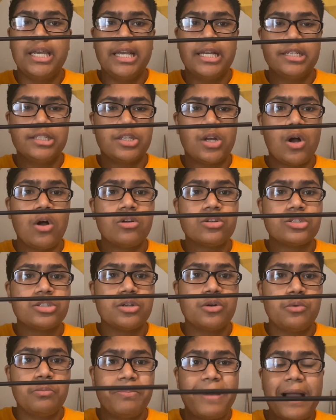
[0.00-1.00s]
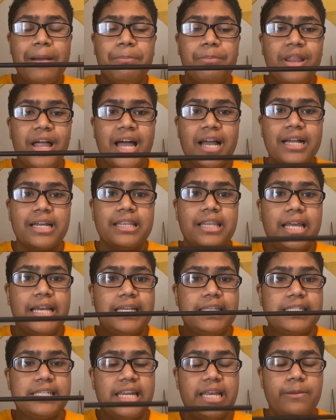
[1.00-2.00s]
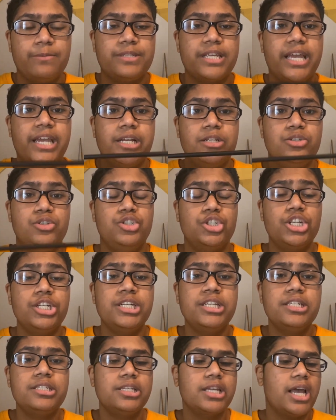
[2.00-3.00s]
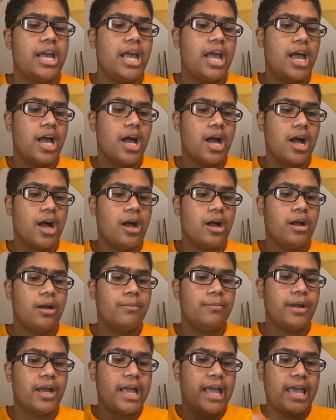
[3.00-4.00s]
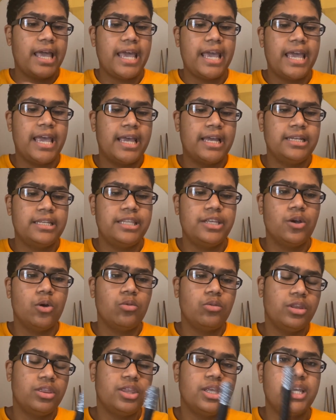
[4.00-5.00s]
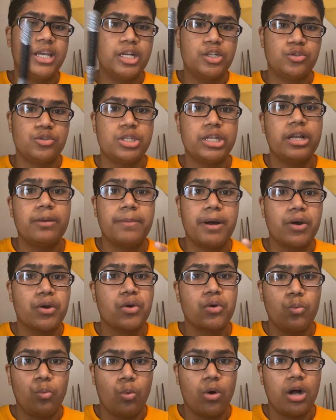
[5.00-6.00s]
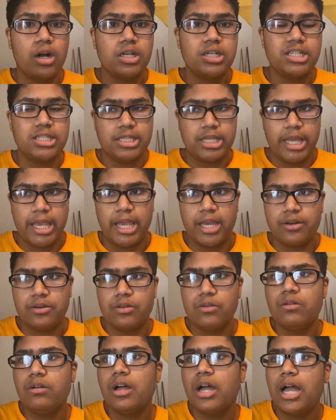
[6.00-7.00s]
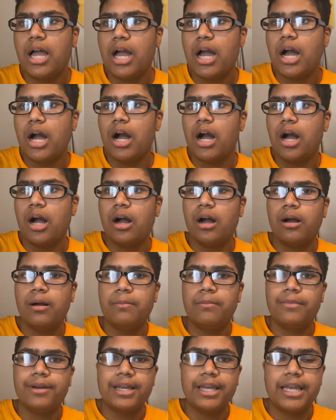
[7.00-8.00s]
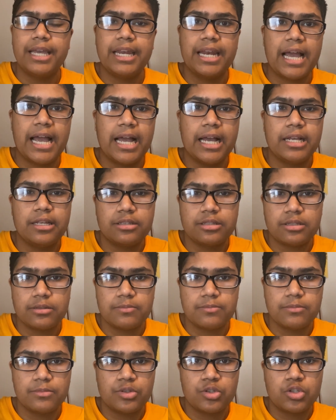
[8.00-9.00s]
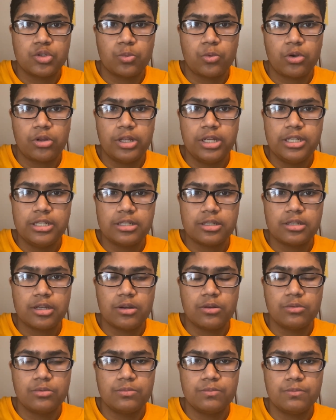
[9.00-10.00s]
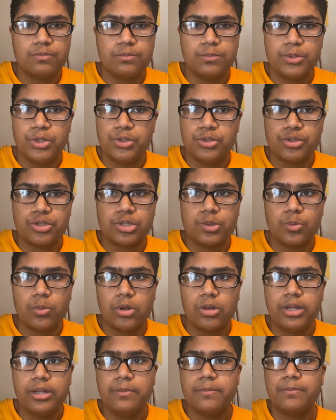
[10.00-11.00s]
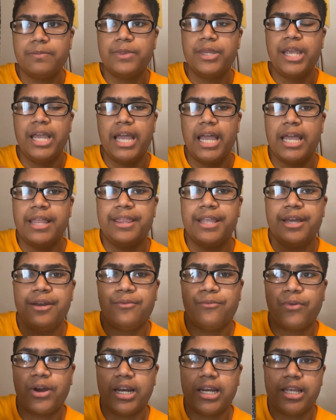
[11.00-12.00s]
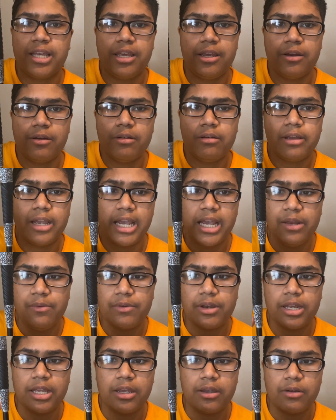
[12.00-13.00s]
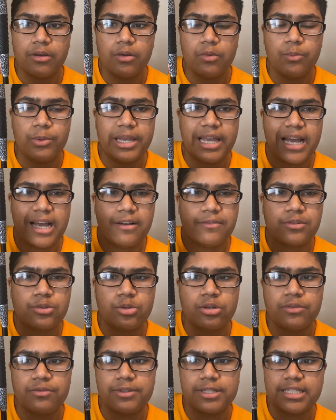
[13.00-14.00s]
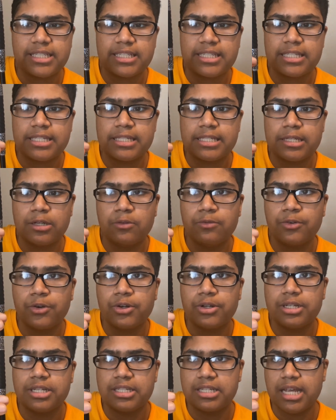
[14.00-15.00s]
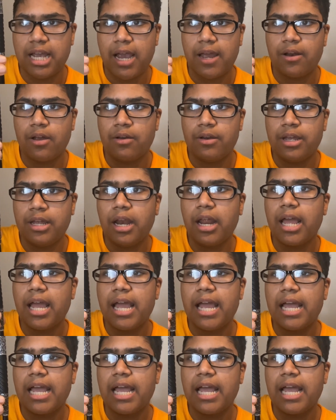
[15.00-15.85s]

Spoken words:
It is also matte black like Snape's and Ginny's. And the only thing interesting about her wand is the handle. It has swirlies, so you just swirl it. And then right here and right here, we have sort of silver design on it.